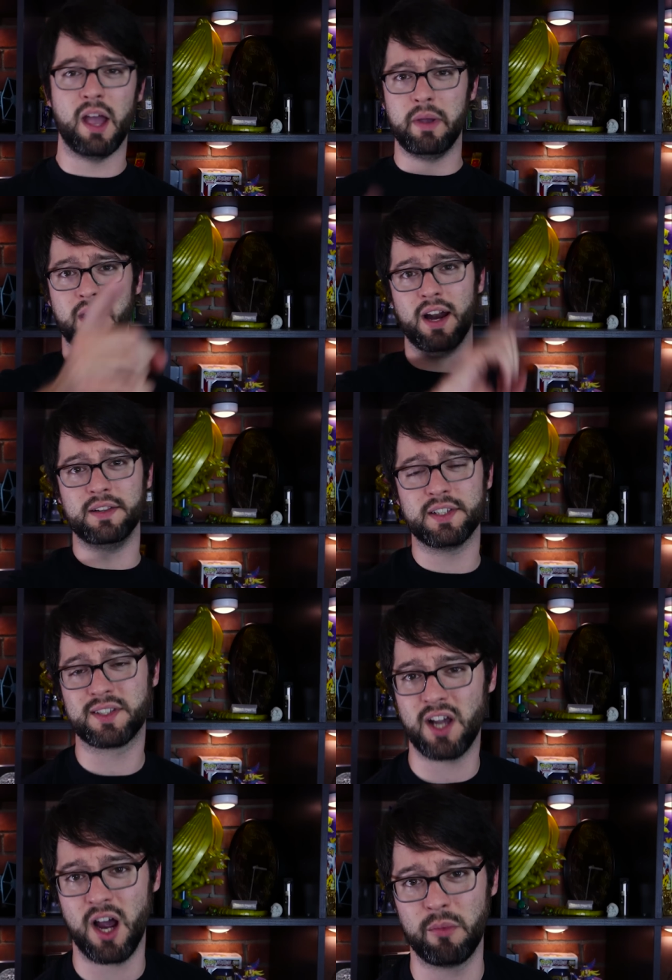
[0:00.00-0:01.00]
And we got a
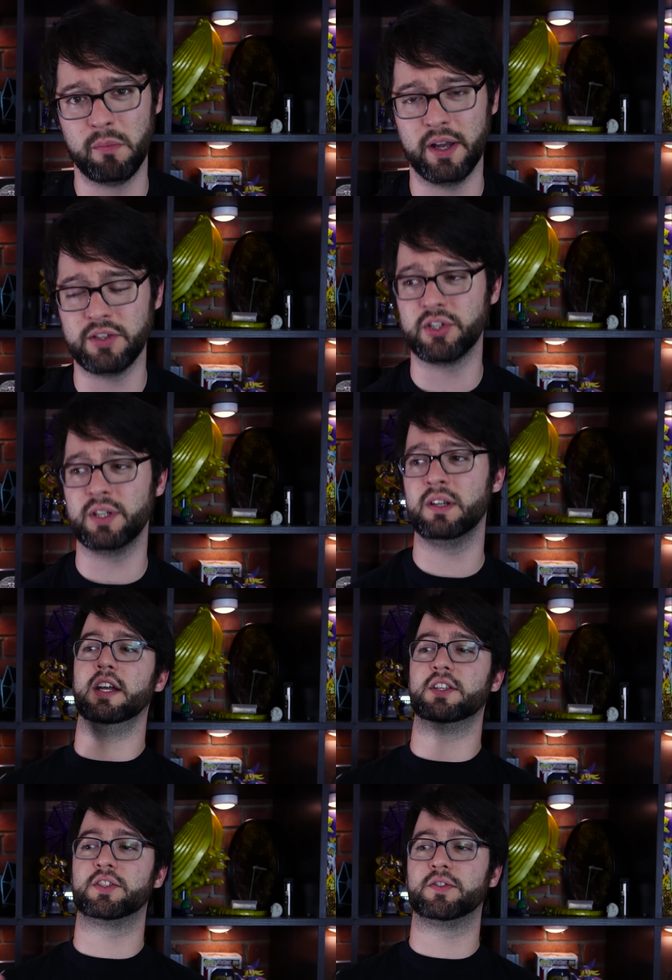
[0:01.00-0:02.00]
dishonorable mention.
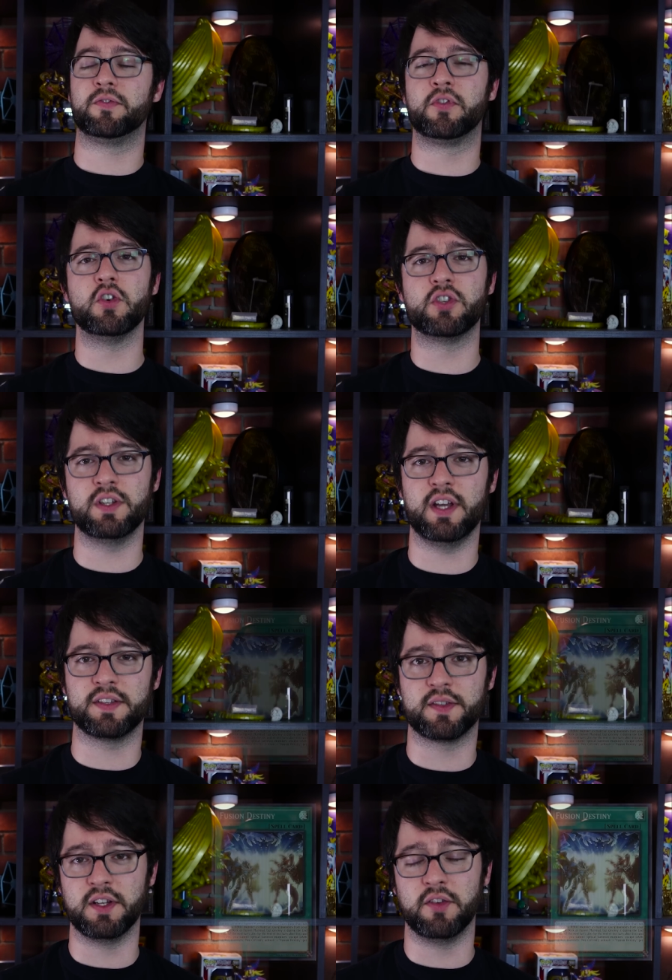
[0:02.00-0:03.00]
It's Fusion
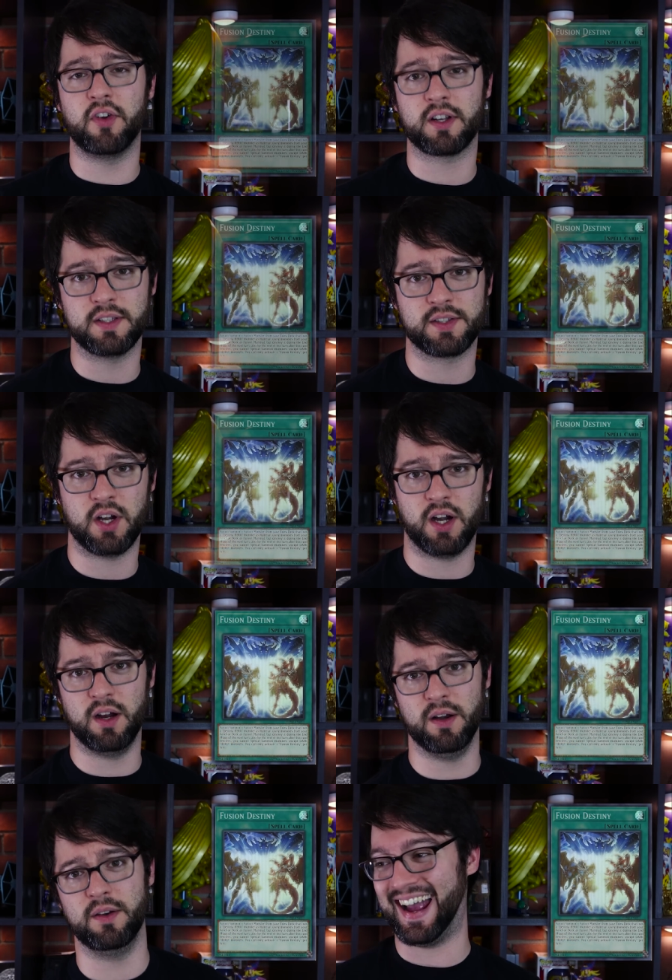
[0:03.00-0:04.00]
Destiny. F this
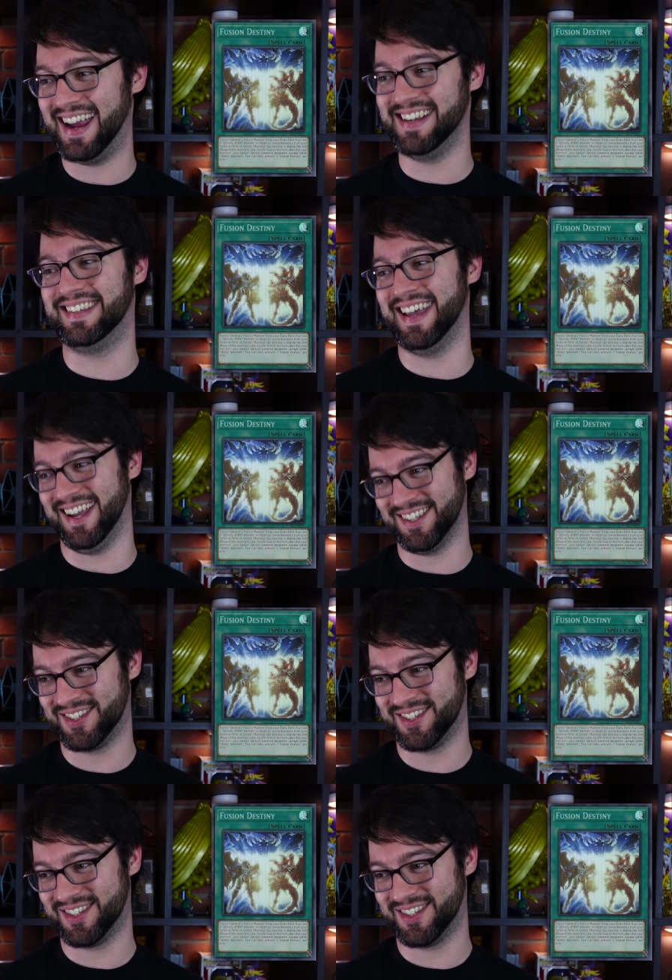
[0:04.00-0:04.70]
card. I hate that